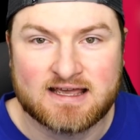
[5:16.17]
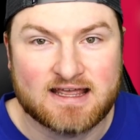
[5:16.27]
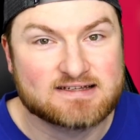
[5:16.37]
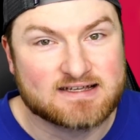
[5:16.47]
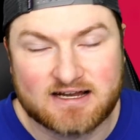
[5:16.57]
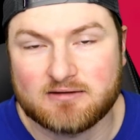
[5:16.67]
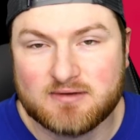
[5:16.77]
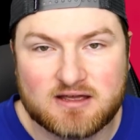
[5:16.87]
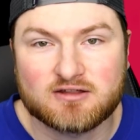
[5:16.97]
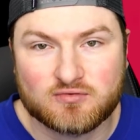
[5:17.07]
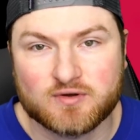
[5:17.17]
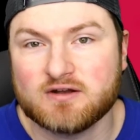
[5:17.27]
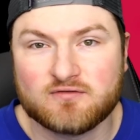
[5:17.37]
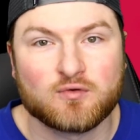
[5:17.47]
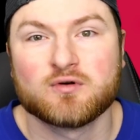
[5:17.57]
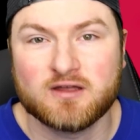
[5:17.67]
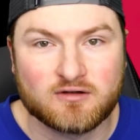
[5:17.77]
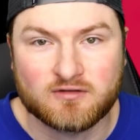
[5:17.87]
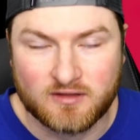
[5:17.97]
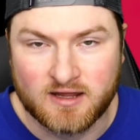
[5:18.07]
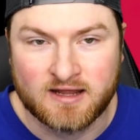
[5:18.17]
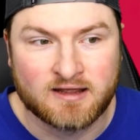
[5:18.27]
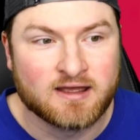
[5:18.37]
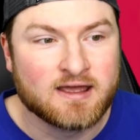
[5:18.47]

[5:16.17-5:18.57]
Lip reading: It's going to be a 3 to 4 year thing.